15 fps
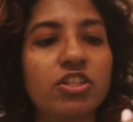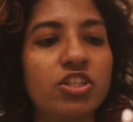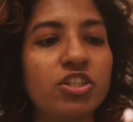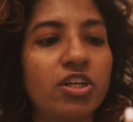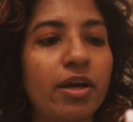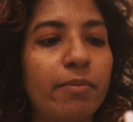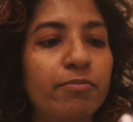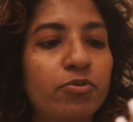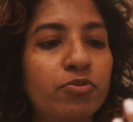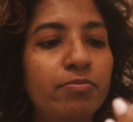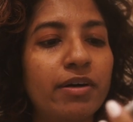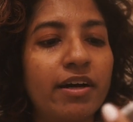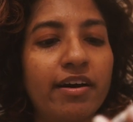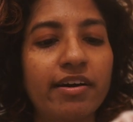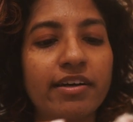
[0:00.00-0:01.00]
shampoo
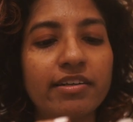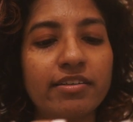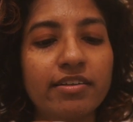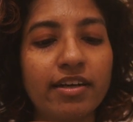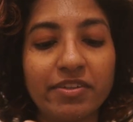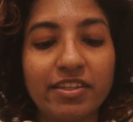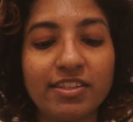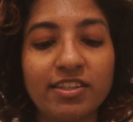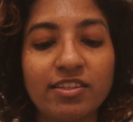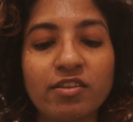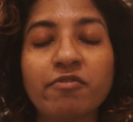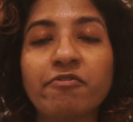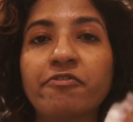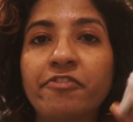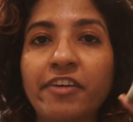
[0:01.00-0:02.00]
bar. This is
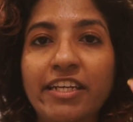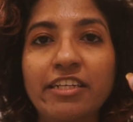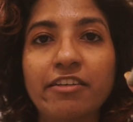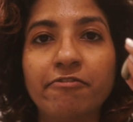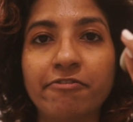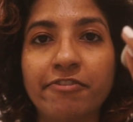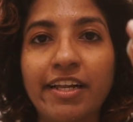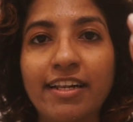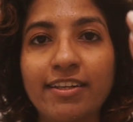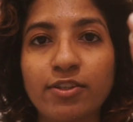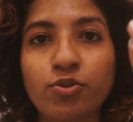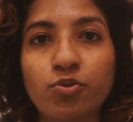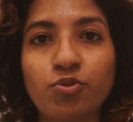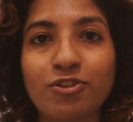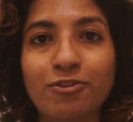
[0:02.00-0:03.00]
a very well
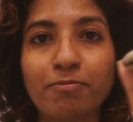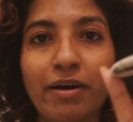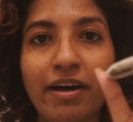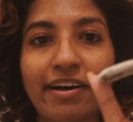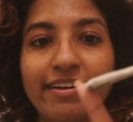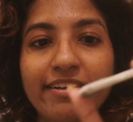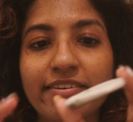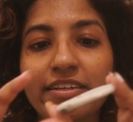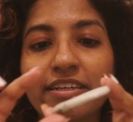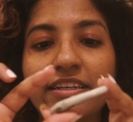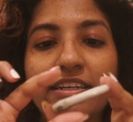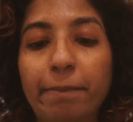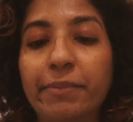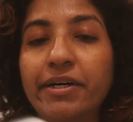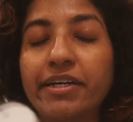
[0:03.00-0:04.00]
used bar,
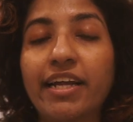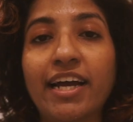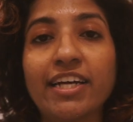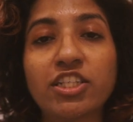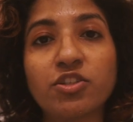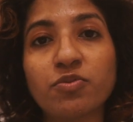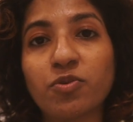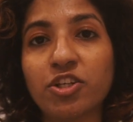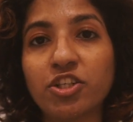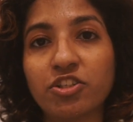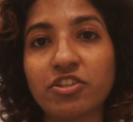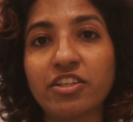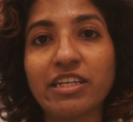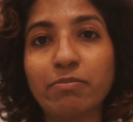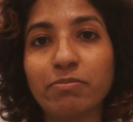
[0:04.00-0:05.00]
but I just wanted
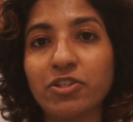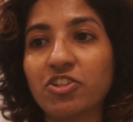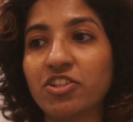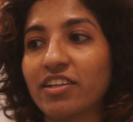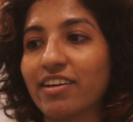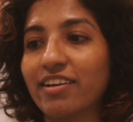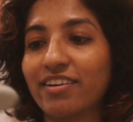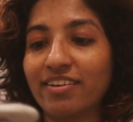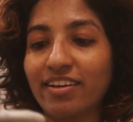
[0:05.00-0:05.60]
to keep it real.